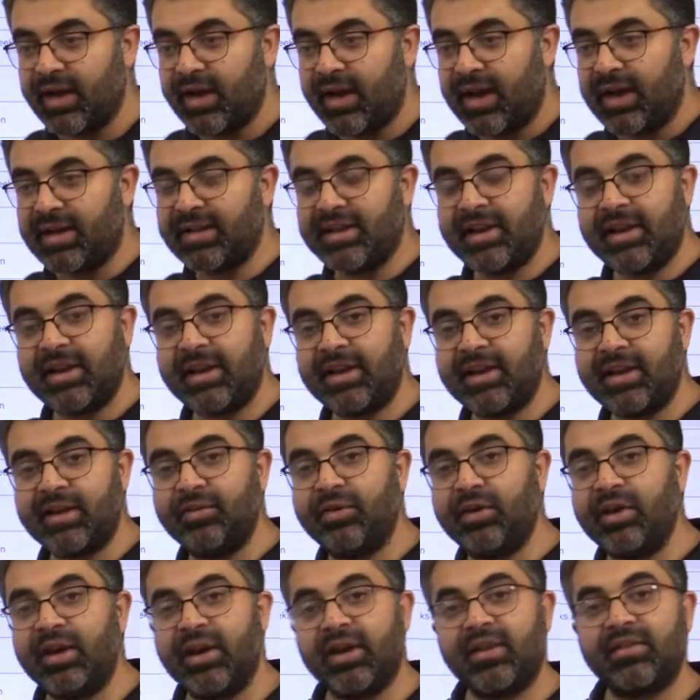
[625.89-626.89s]
and then I give
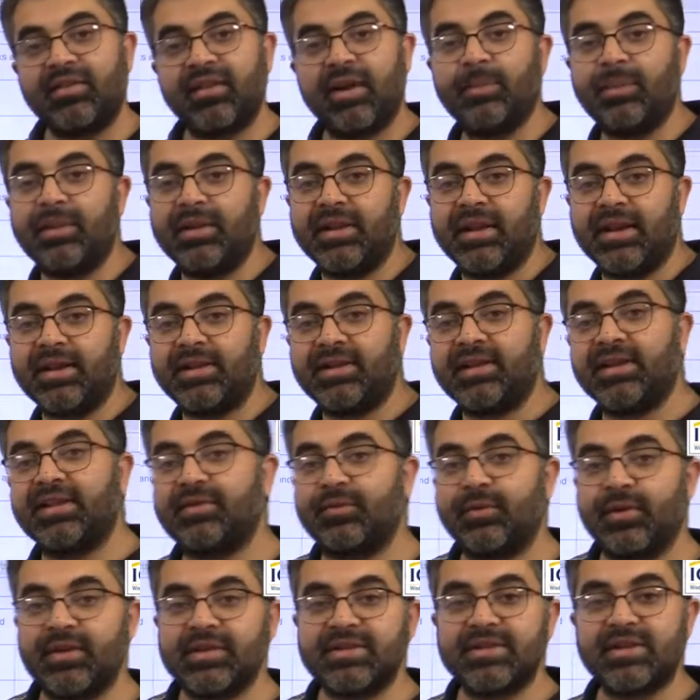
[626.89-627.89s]
you an example that this
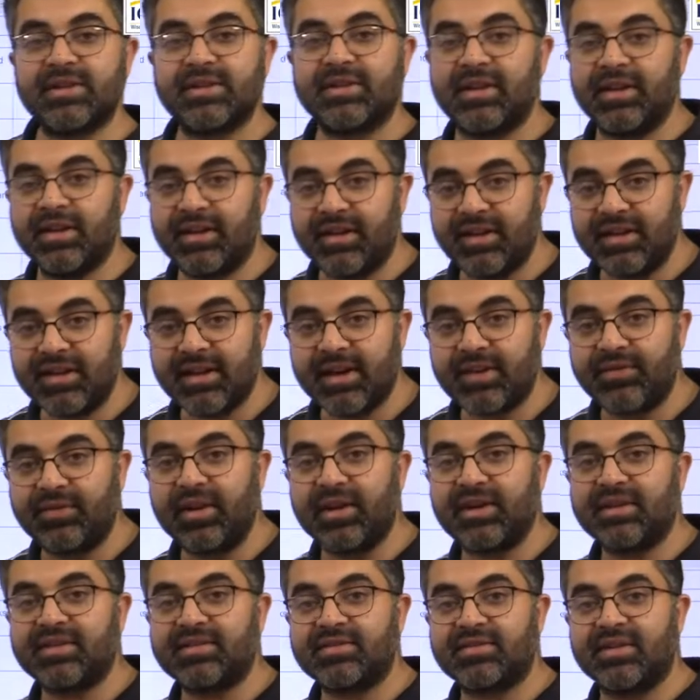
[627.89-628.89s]
was the theory that we
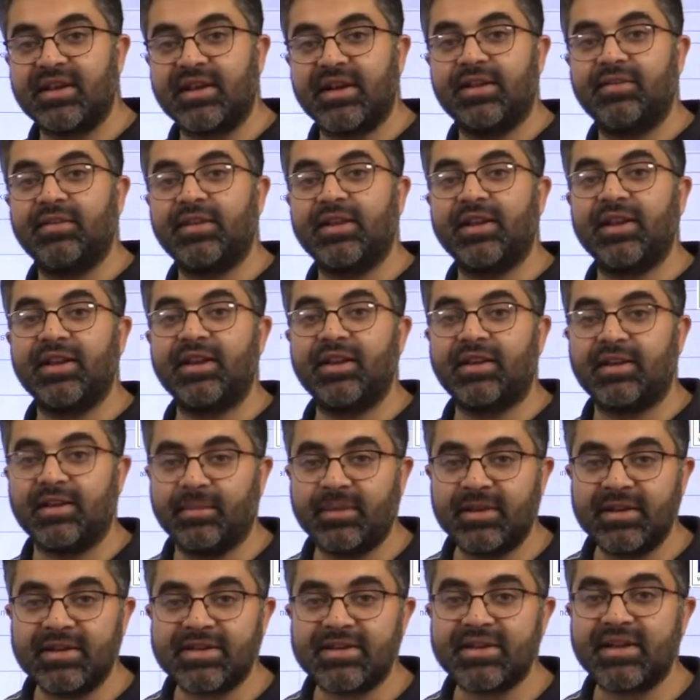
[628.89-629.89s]
had studied with a
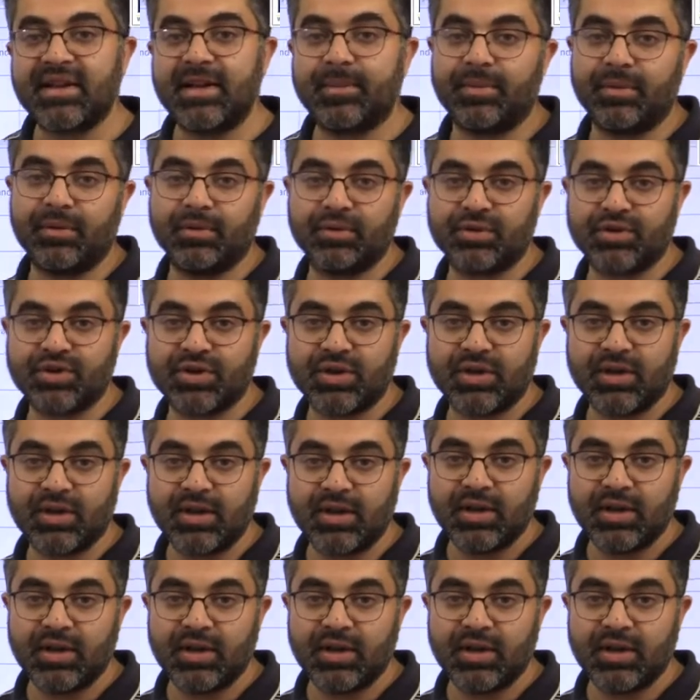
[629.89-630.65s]
deterministic approach.